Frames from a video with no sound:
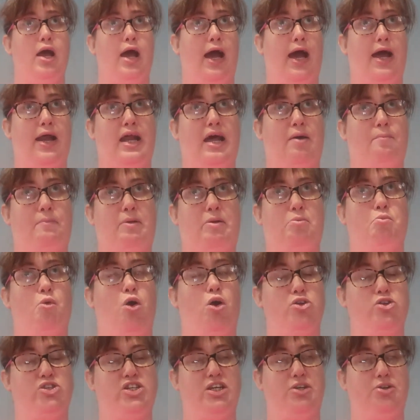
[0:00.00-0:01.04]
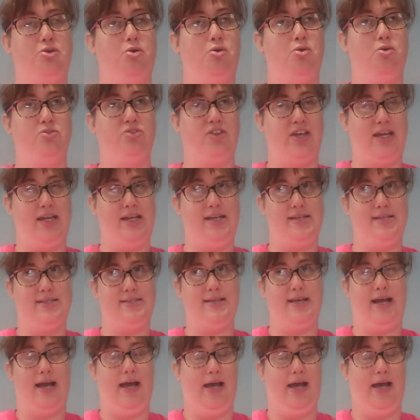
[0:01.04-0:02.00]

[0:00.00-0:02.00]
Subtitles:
and I've been watching all these